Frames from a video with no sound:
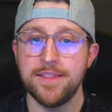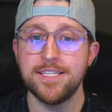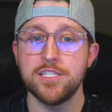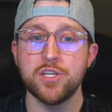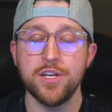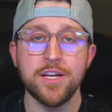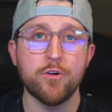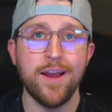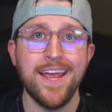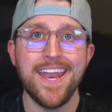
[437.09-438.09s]
This is going to
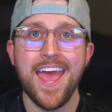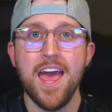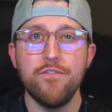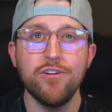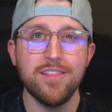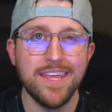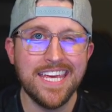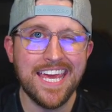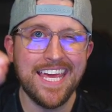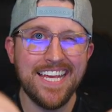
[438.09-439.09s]
grant
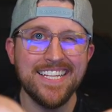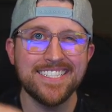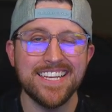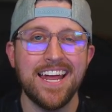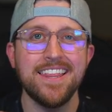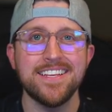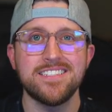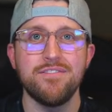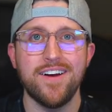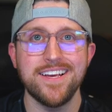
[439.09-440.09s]
everything inside of this
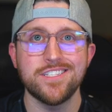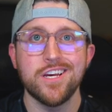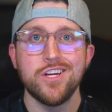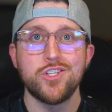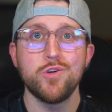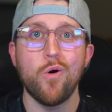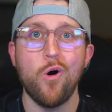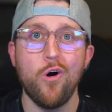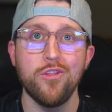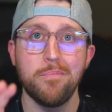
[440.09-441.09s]
device to
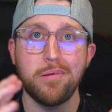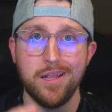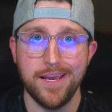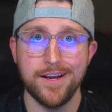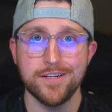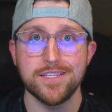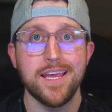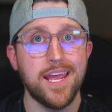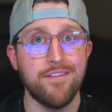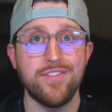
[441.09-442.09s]
all the players
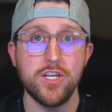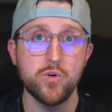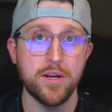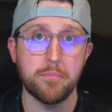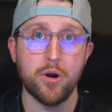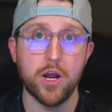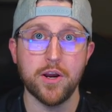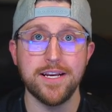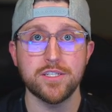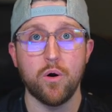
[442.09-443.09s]
if they join in
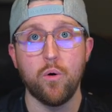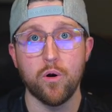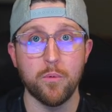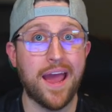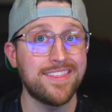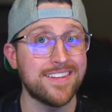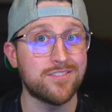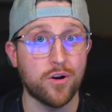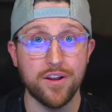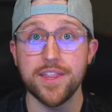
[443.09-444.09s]
progress or at the
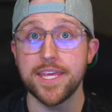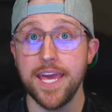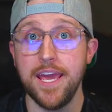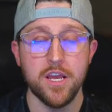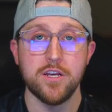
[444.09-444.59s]
start of the game.